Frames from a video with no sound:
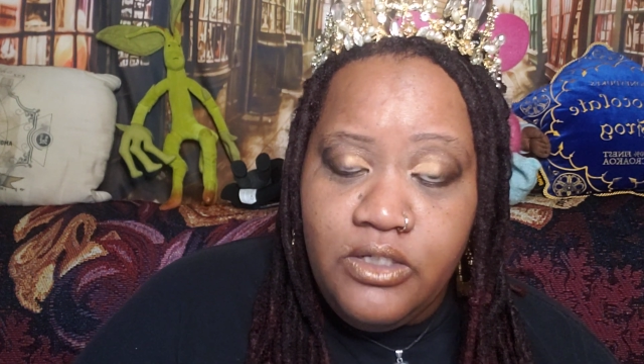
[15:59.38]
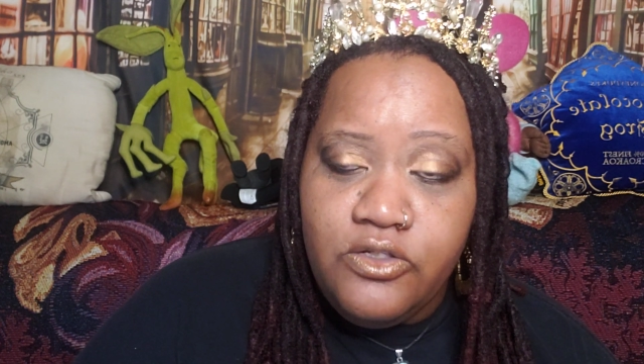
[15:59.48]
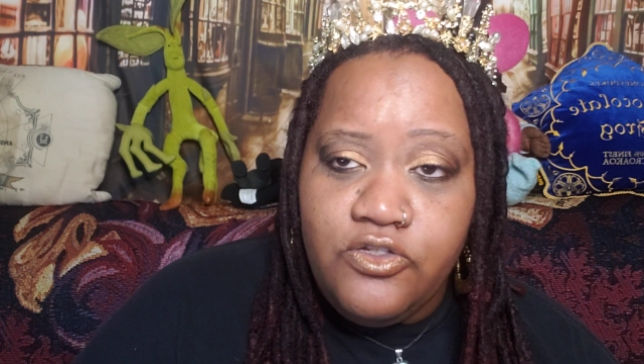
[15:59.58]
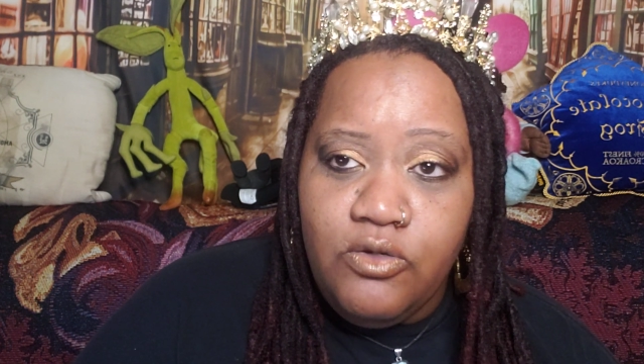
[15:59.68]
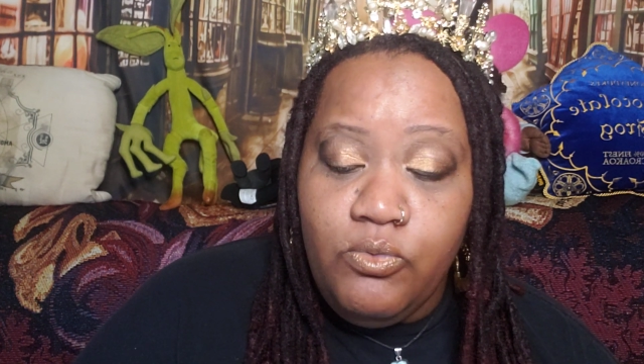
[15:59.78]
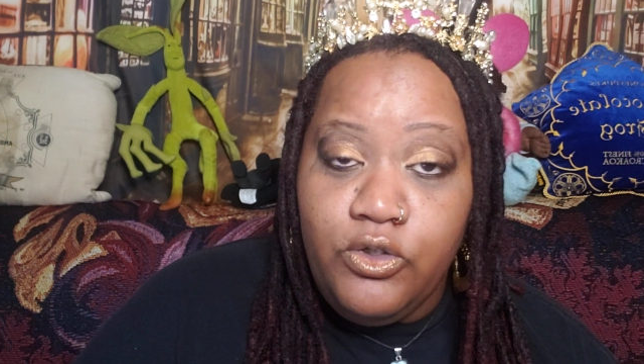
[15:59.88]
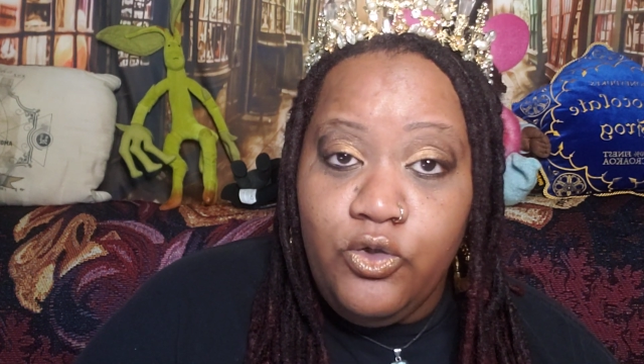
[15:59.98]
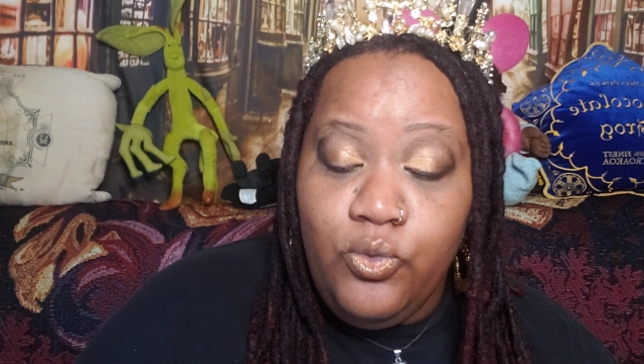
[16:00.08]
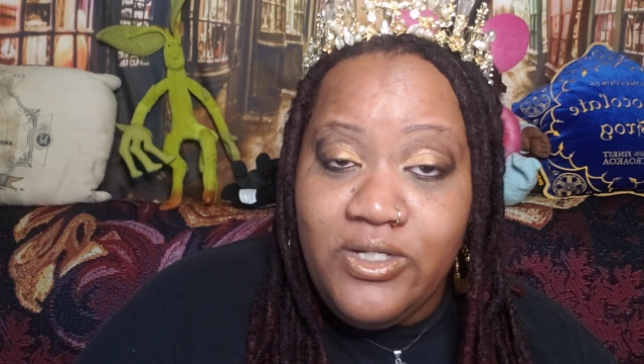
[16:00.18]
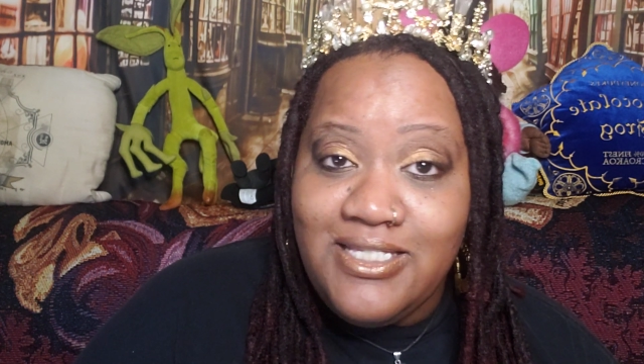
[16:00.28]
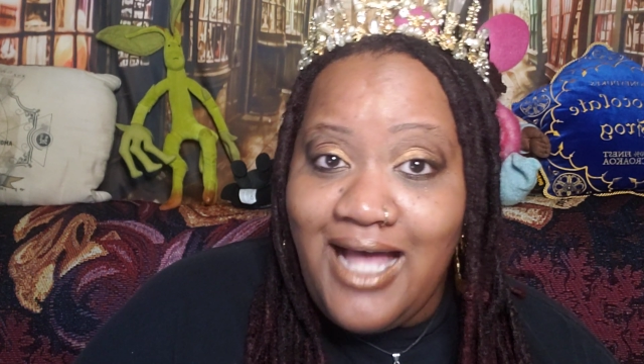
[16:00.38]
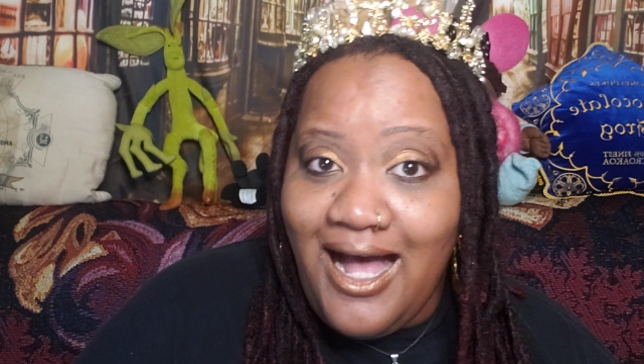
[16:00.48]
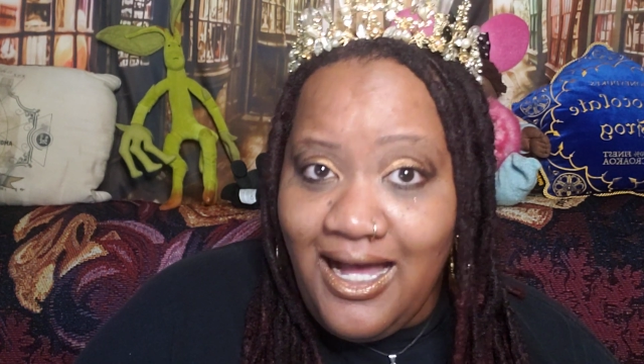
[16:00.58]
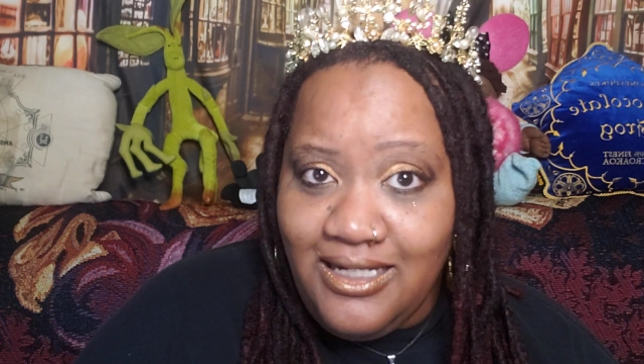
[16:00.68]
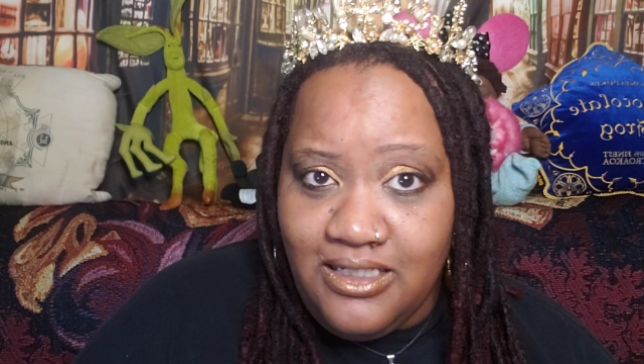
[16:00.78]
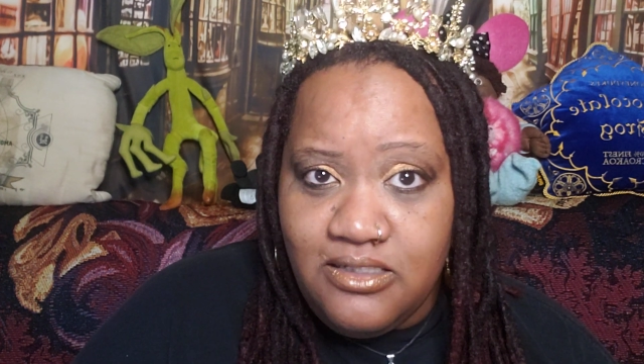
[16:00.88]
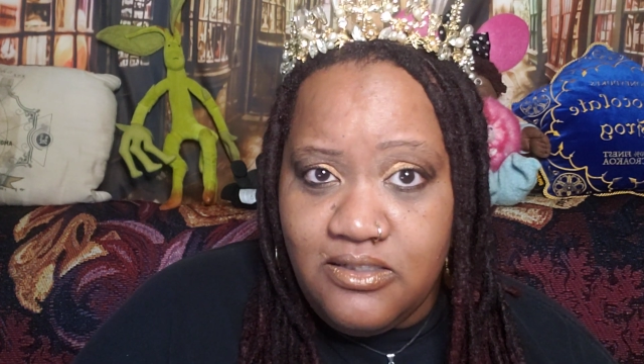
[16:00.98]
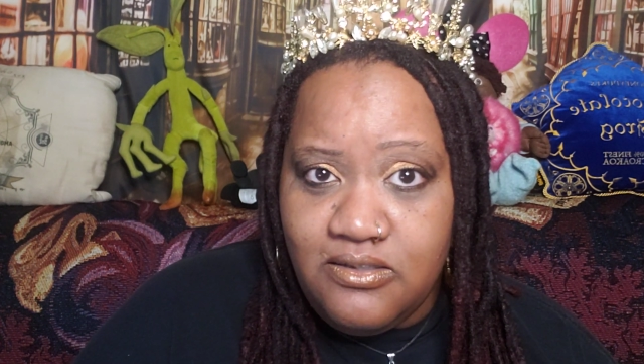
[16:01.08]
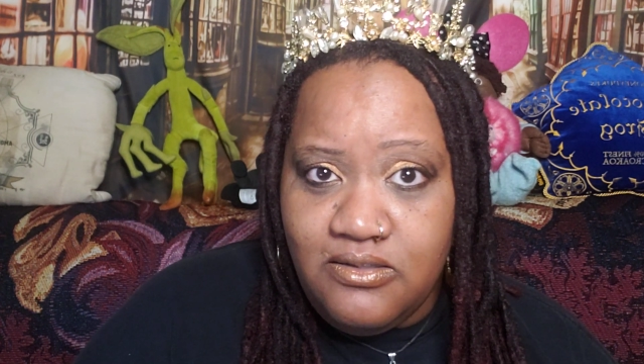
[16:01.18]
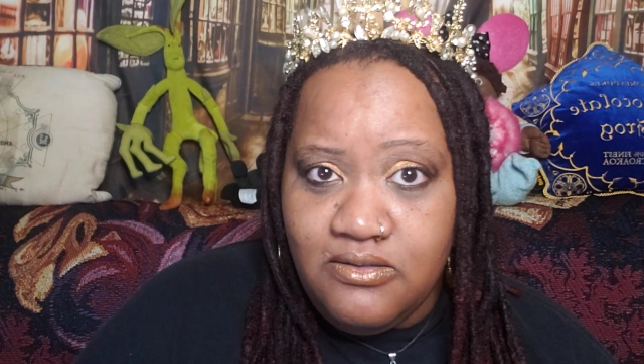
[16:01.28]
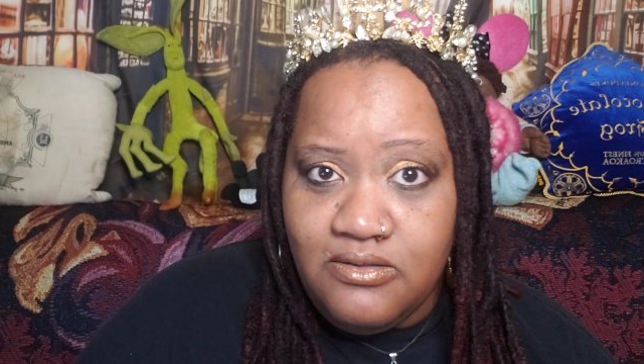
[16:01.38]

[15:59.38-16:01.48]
someone who is honest,